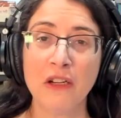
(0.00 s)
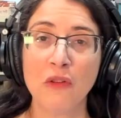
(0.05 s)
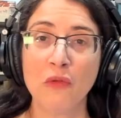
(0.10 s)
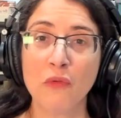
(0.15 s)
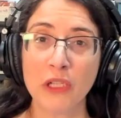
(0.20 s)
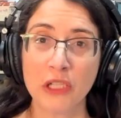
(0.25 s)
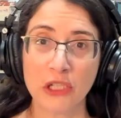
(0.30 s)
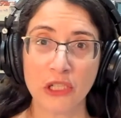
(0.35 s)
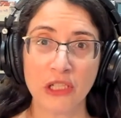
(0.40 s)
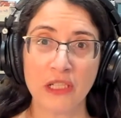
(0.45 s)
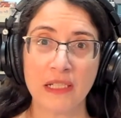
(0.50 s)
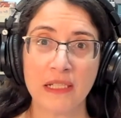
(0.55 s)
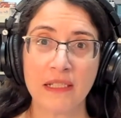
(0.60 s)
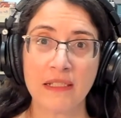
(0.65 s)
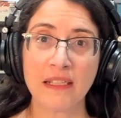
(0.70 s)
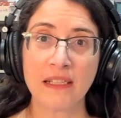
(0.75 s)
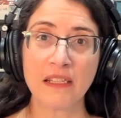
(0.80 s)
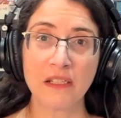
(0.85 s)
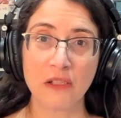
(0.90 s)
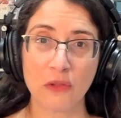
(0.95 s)
which is
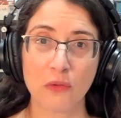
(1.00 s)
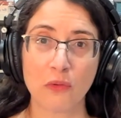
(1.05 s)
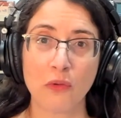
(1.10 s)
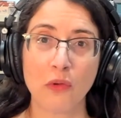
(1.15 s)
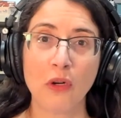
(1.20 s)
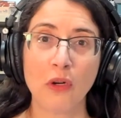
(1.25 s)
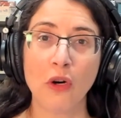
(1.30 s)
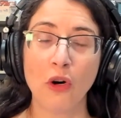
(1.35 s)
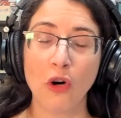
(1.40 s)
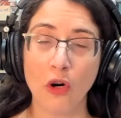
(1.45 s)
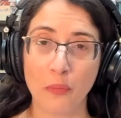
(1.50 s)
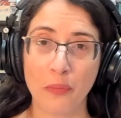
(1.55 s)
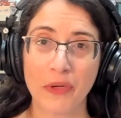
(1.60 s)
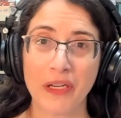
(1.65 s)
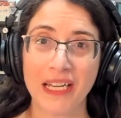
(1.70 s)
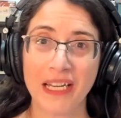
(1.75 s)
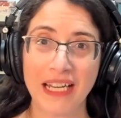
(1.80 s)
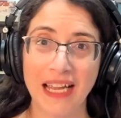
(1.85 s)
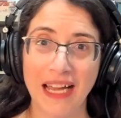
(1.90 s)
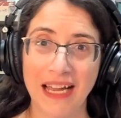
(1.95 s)
the new
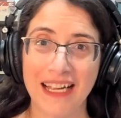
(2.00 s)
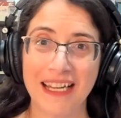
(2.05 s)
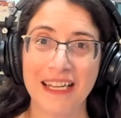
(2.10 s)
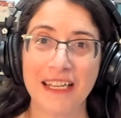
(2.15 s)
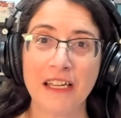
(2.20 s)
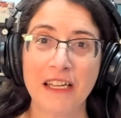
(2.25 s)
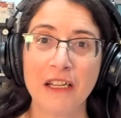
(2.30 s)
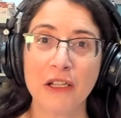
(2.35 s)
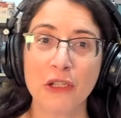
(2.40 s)
OpenAI